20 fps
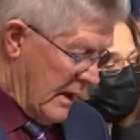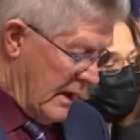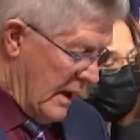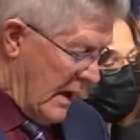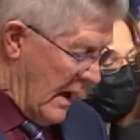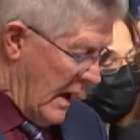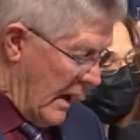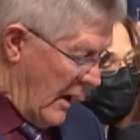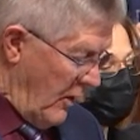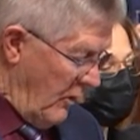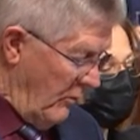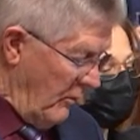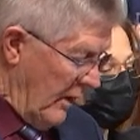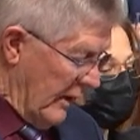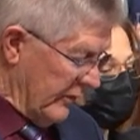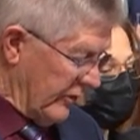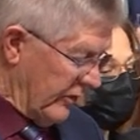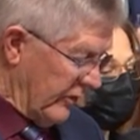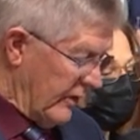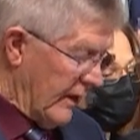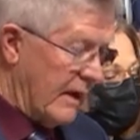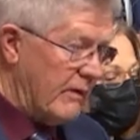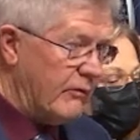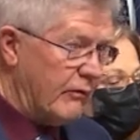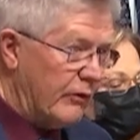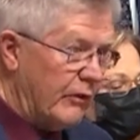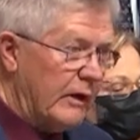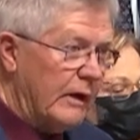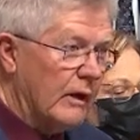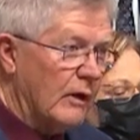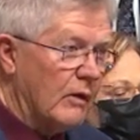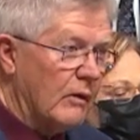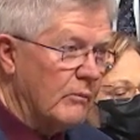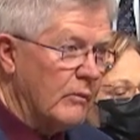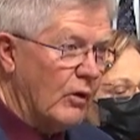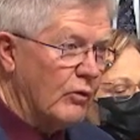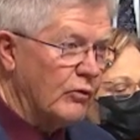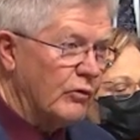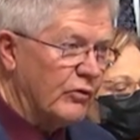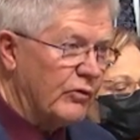How must they feel
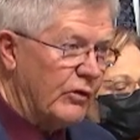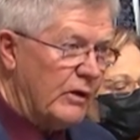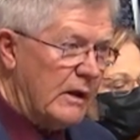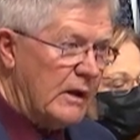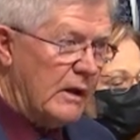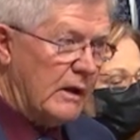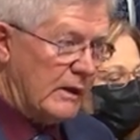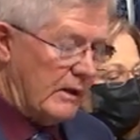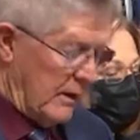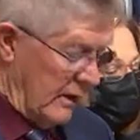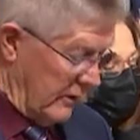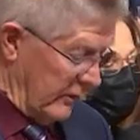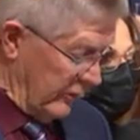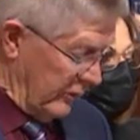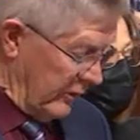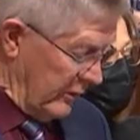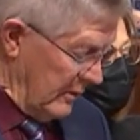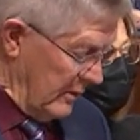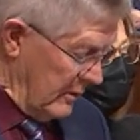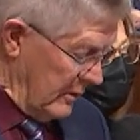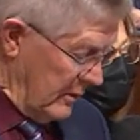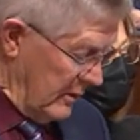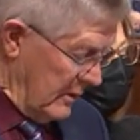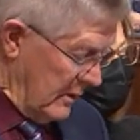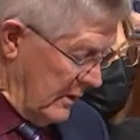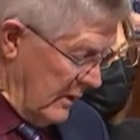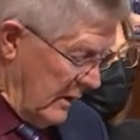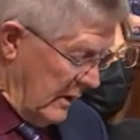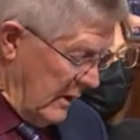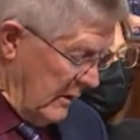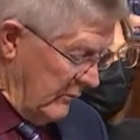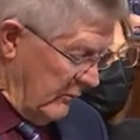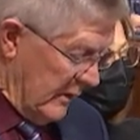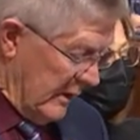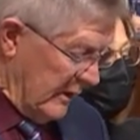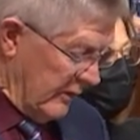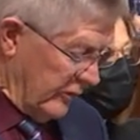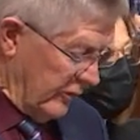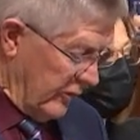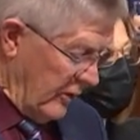about seeing this?
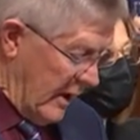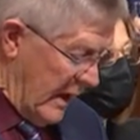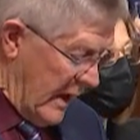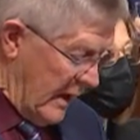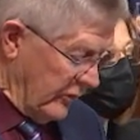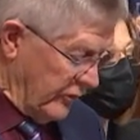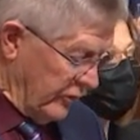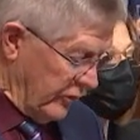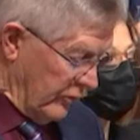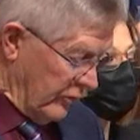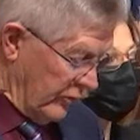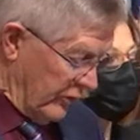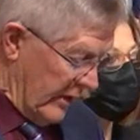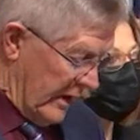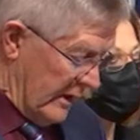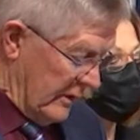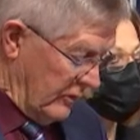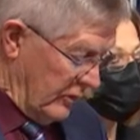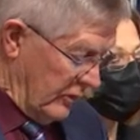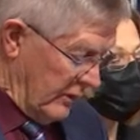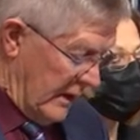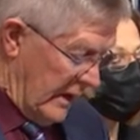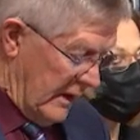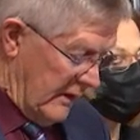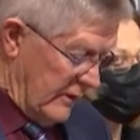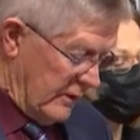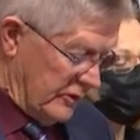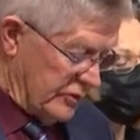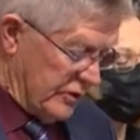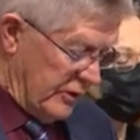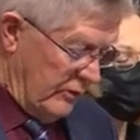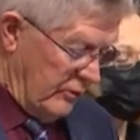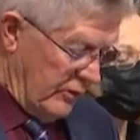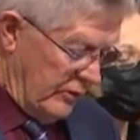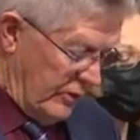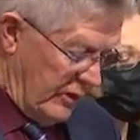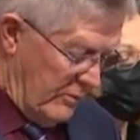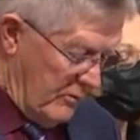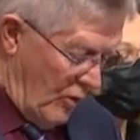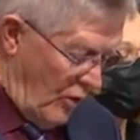Minister Hadju said today that she
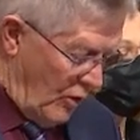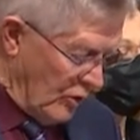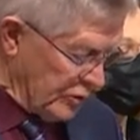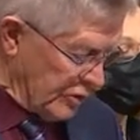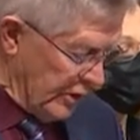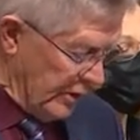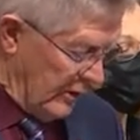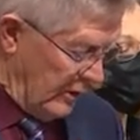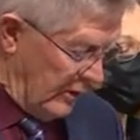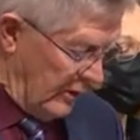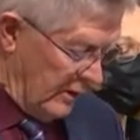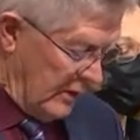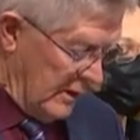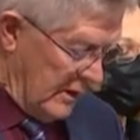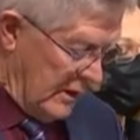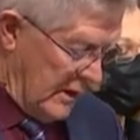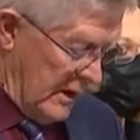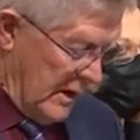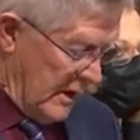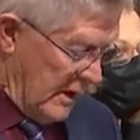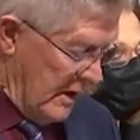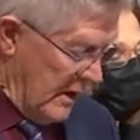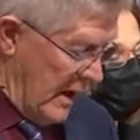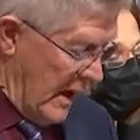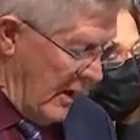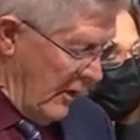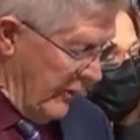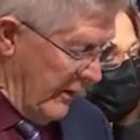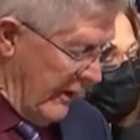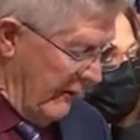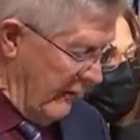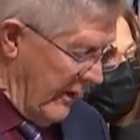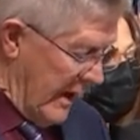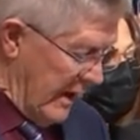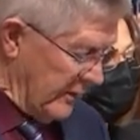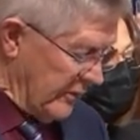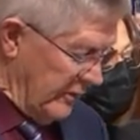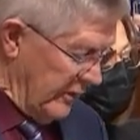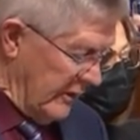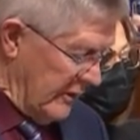was emotional. Now that
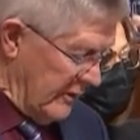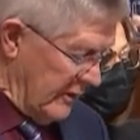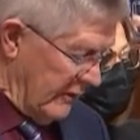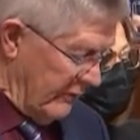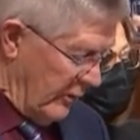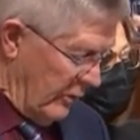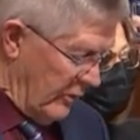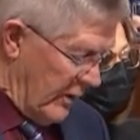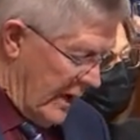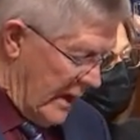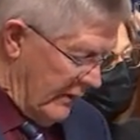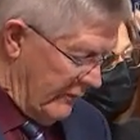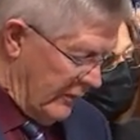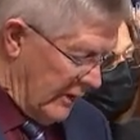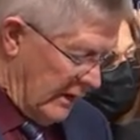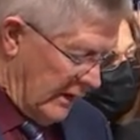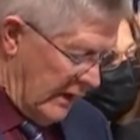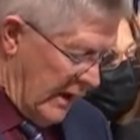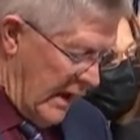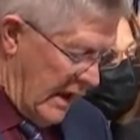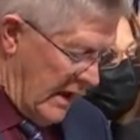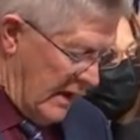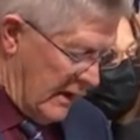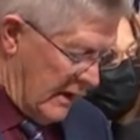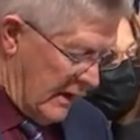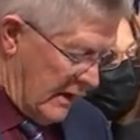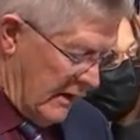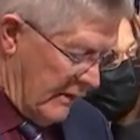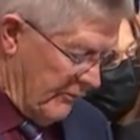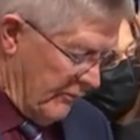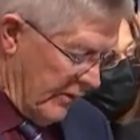vaccines have arrived in Canada,